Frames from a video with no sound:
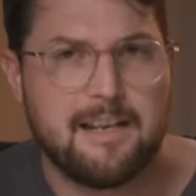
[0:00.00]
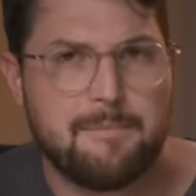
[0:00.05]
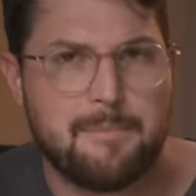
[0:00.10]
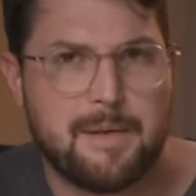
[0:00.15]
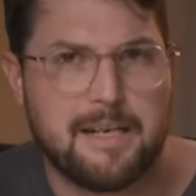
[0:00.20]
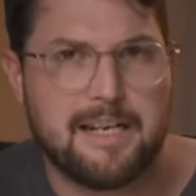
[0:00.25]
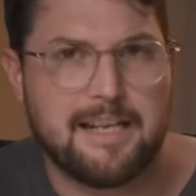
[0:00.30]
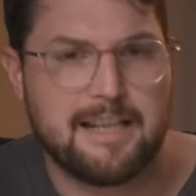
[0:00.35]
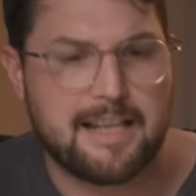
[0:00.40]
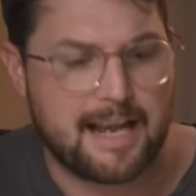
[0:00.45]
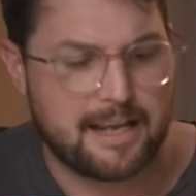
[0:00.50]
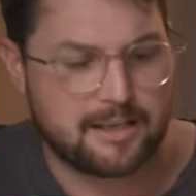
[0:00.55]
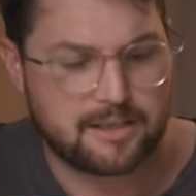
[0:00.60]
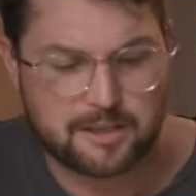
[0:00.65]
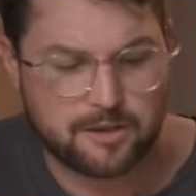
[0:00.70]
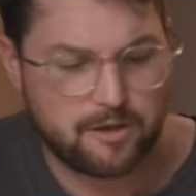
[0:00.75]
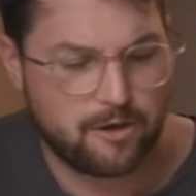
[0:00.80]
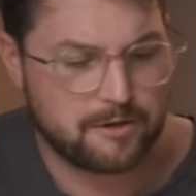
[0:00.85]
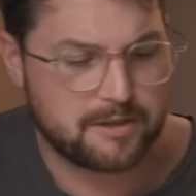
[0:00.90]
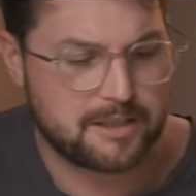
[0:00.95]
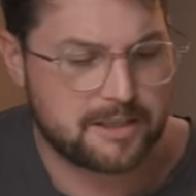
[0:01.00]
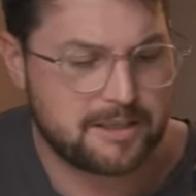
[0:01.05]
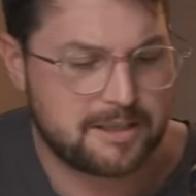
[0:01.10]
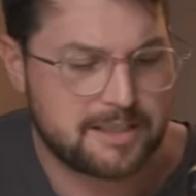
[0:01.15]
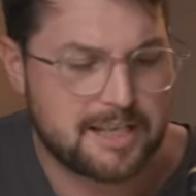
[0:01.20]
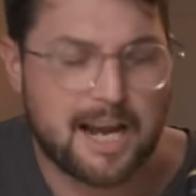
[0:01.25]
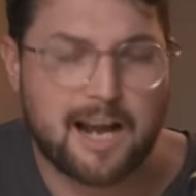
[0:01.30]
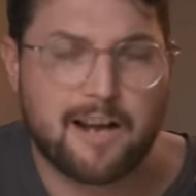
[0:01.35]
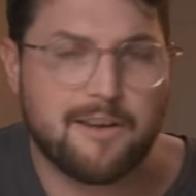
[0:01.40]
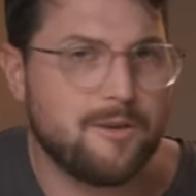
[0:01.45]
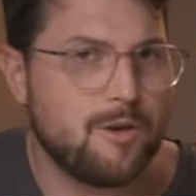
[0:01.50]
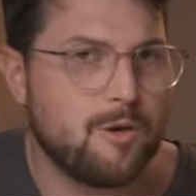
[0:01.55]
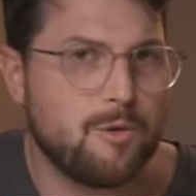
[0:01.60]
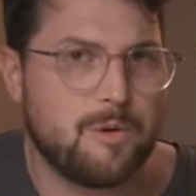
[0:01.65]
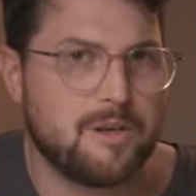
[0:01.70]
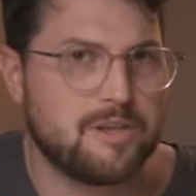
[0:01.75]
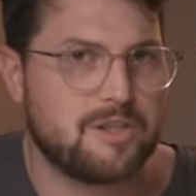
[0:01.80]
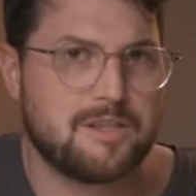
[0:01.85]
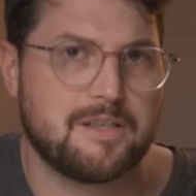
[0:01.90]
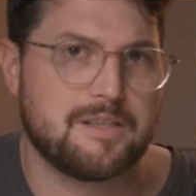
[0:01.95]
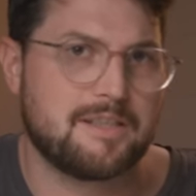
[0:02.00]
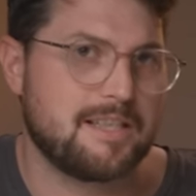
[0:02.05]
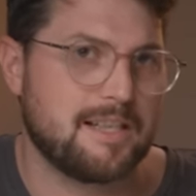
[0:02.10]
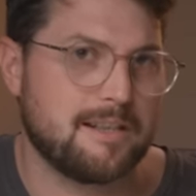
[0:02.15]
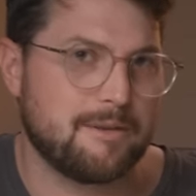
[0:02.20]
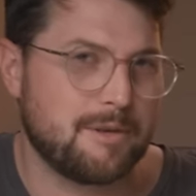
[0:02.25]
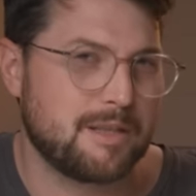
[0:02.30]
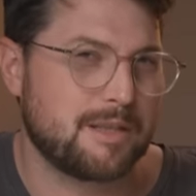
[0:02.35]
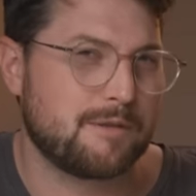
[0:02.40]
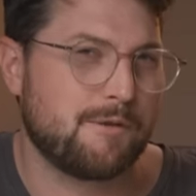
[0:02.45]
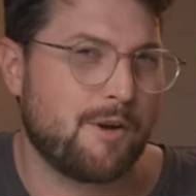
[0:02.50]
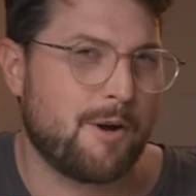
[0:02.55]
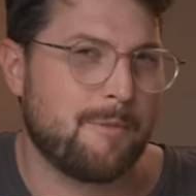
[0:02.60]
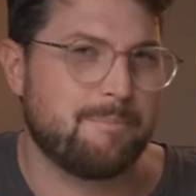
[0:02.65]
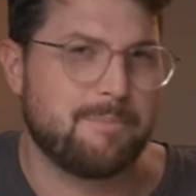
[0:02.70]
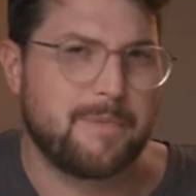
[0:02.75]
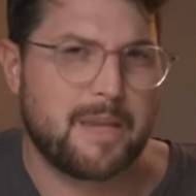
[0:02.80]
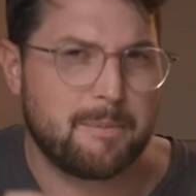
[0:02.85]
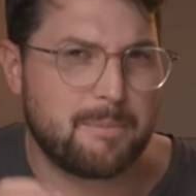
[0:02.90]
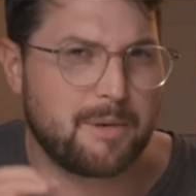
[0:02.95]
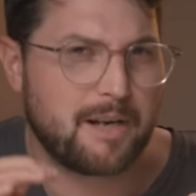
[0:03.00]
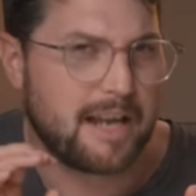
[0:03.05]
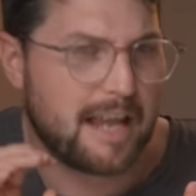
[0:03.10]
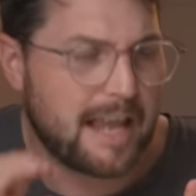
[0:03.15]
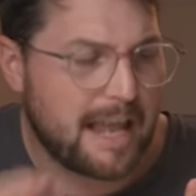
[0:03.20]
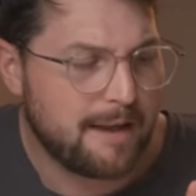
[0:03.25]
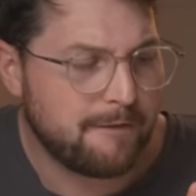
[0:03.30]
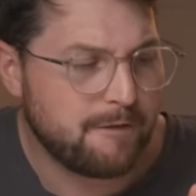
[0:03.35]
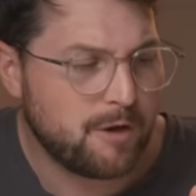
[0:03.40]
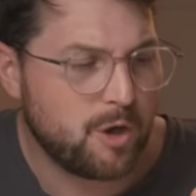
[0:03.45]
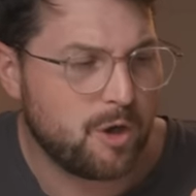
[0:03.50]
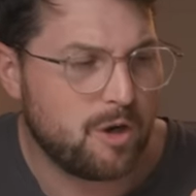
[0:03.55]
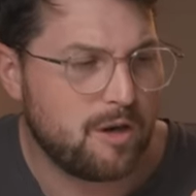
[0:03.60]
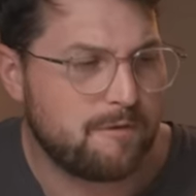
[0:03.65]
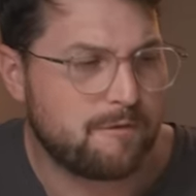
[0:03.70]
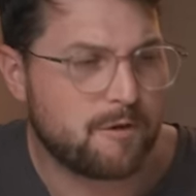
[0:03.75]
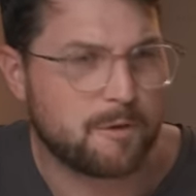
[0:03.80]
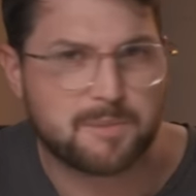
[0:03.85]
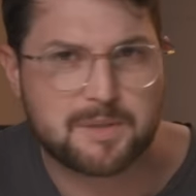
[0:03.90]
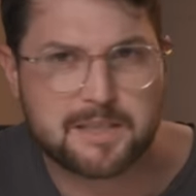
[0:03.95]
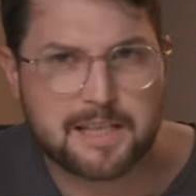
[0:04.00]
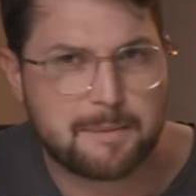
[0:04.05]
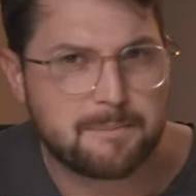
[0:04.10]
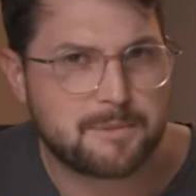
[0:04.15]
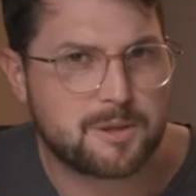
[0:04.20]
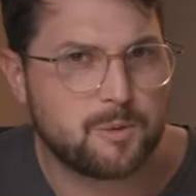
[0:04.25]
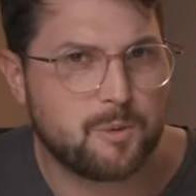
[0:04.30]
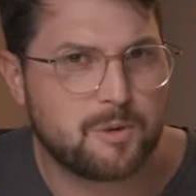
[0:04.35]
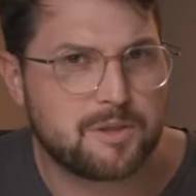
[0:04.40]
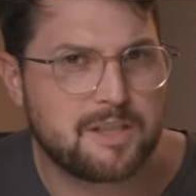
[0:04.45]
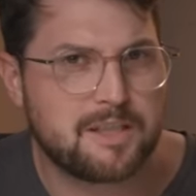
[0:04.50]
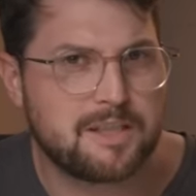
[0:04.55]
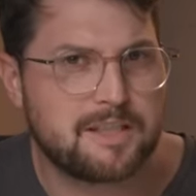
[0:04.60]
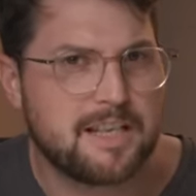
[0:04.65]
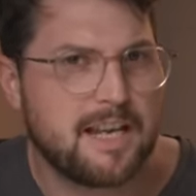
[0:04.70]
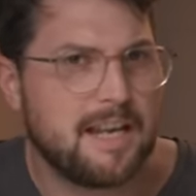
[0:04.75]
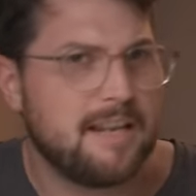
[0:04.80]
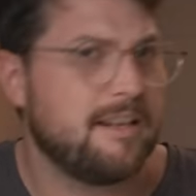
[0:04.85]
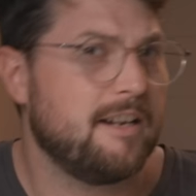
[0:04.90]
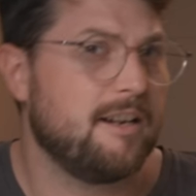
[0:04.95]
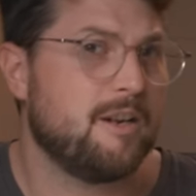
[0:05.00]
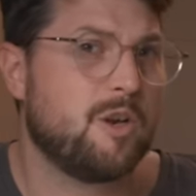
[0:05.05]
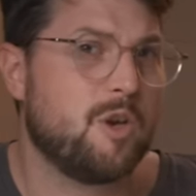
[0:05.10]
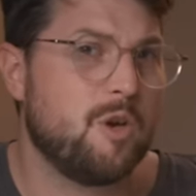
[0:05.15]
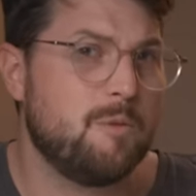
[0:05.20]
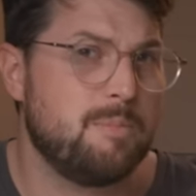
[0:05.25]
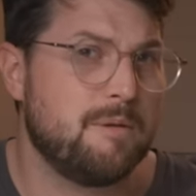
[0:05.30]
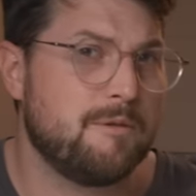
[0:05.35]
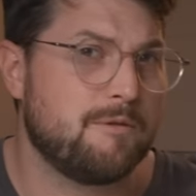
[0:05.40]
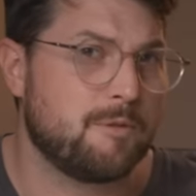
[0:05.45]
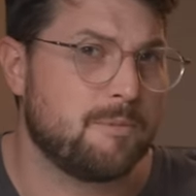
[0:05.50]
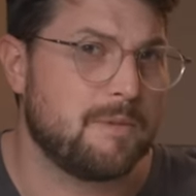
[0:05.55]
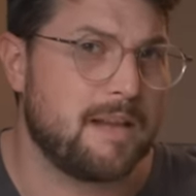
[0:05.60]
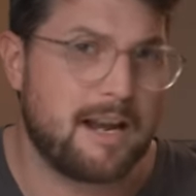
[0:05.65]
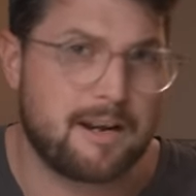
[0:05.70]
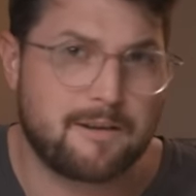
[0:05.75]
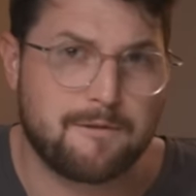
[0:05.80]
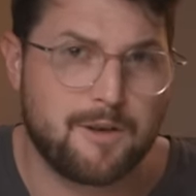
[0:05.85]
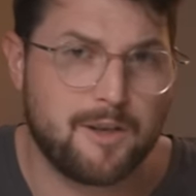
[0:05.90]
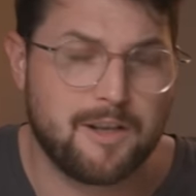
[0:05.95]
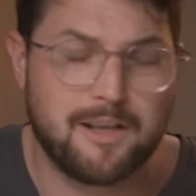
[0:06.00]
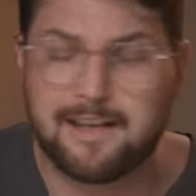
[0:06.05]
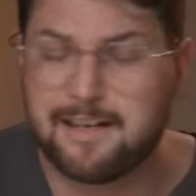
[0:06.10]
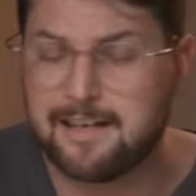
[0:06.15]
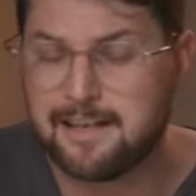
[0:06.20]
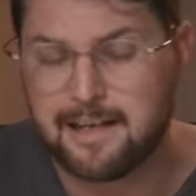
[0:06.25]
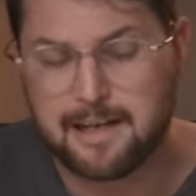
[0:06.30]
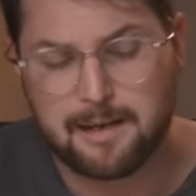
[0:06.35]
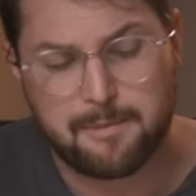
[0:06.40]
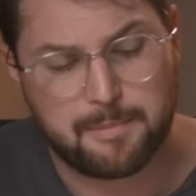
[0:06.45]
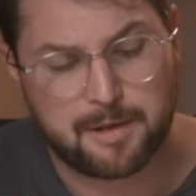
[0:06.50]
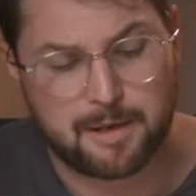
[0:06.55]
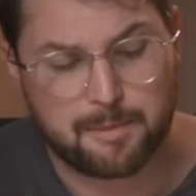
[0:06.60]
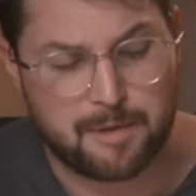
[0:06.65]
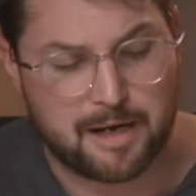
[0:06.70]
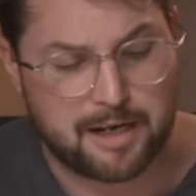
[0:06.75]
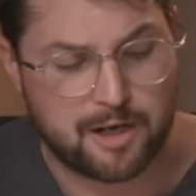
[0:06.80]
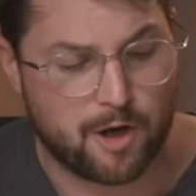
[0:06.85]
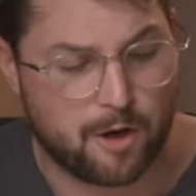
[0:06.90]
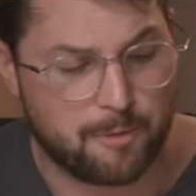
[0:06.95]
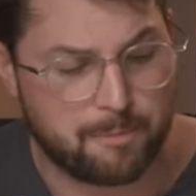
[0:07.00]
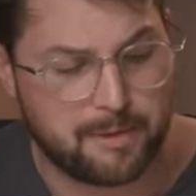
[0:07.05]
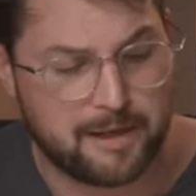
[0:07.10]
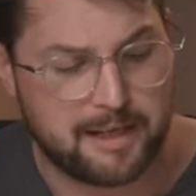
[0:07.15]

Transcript: meaning that, you know, it doesn't tell you which distillery it's from, but I have heard from some sources that it could be from Lagavulin, but it might not